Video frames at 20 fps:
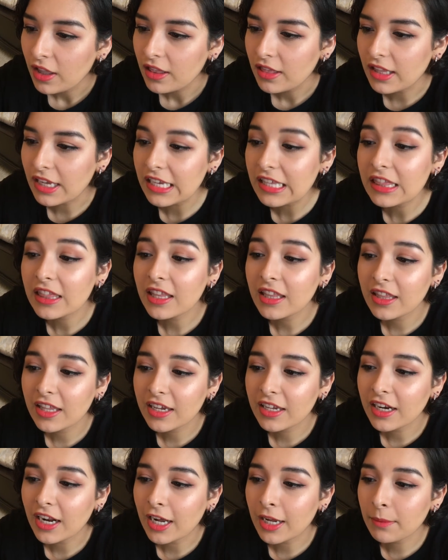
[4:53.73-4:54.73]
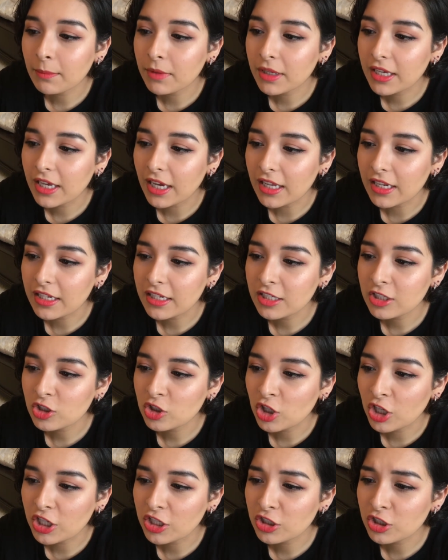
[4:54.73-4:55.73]
Like the lead, I'm getting
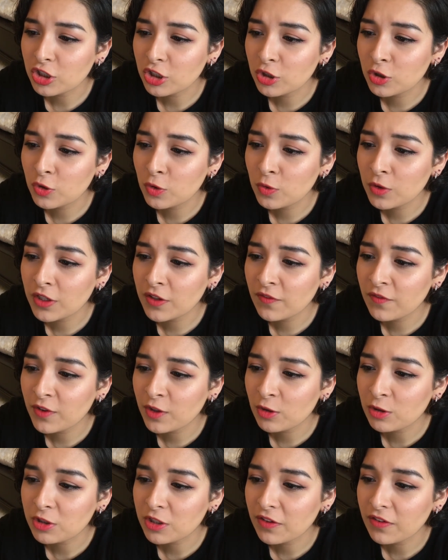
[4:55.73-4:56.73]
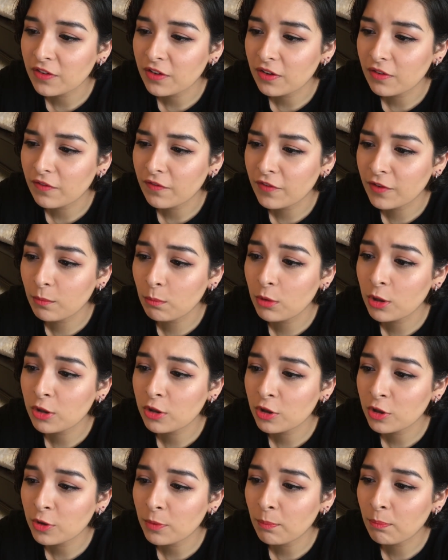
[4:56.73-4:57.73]
changed. Newly feels the
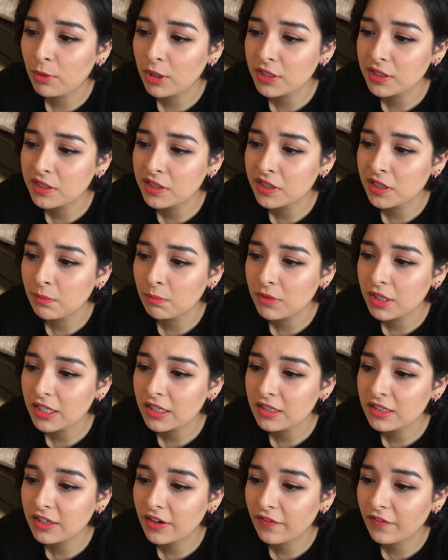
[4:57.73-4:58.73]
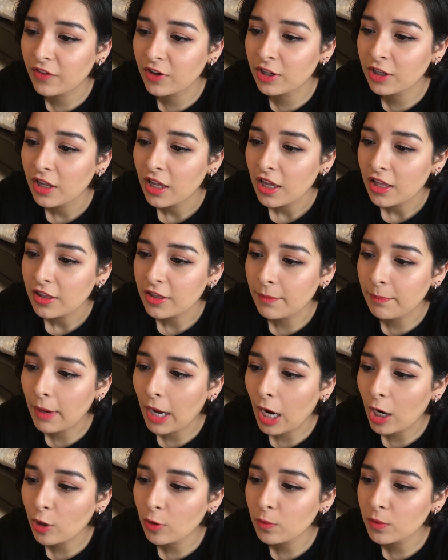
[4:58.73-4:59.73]
familiar, but something different. The
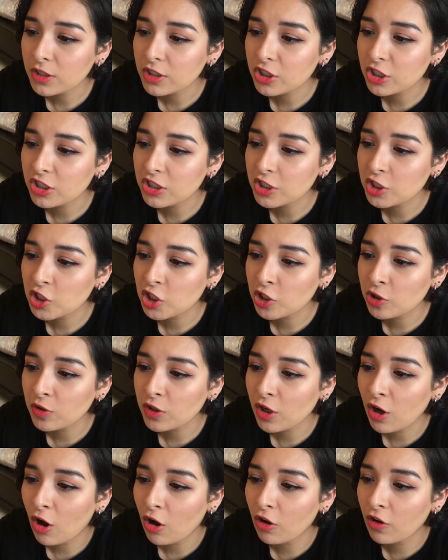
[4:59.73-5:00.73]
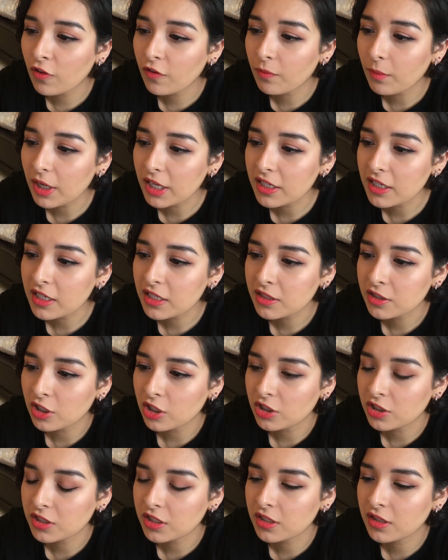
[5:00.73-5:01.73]
power witch is cheering all of my
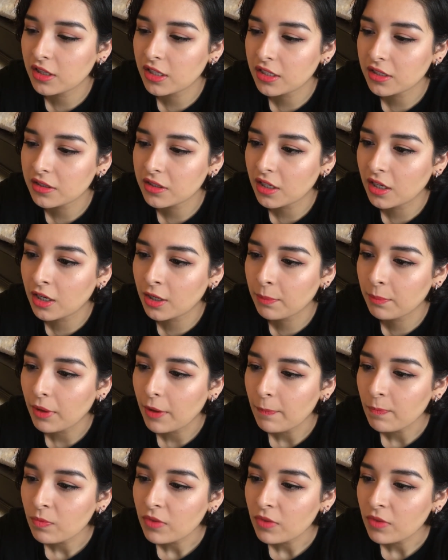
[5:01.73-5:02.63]
exhausted things up.